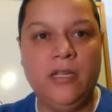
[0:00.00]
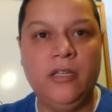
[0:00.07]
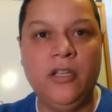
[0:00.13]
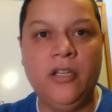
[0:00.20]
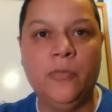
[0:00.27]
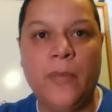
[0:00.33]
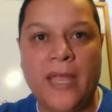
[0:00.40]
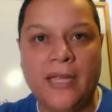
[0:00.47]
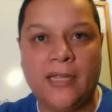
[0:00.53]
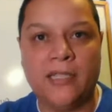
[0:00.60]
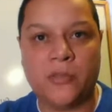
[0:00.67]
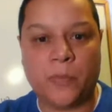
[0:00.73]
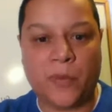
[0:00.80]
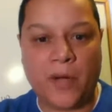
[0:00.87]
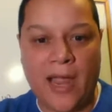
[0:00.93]
you make
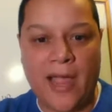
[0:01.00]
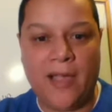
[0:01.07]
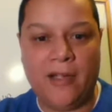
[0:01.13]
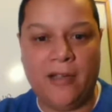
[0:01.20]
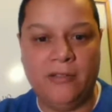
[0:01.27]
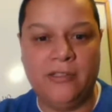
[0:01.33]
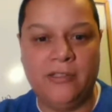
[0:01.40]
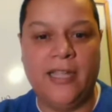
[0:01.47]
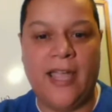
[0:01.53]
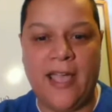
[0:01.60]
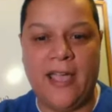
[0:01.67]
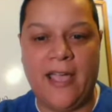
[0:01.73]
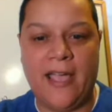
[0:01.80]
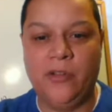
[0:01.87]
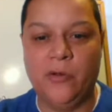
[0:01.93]
us proud to
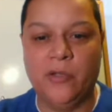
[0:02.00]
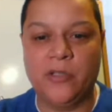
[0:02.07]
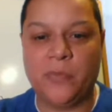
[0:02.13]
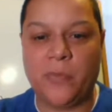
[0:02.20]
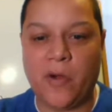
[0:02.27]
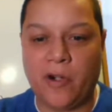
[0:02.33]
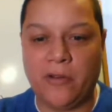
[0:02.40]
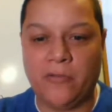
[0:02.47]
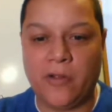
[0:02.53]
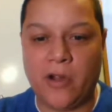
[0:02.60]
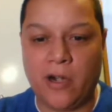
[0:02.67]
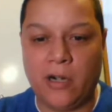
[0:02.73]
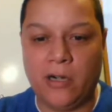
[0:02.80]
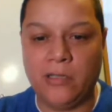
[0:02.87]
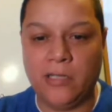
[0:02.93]
have you as part of
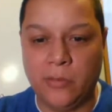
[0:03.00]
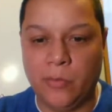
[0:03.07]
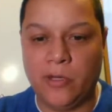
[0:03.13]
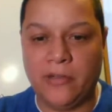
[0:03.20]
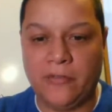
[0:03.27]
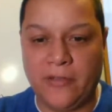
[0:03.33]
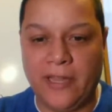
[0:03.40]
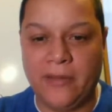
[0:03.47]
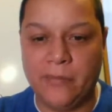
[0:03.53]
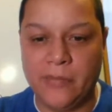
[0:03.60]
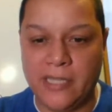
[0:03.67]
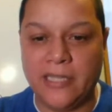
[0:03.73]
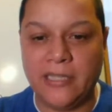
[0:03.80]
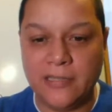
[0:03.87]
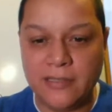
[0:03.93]
our Liberty
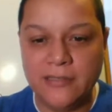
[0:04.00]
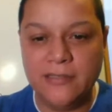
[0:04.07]
family.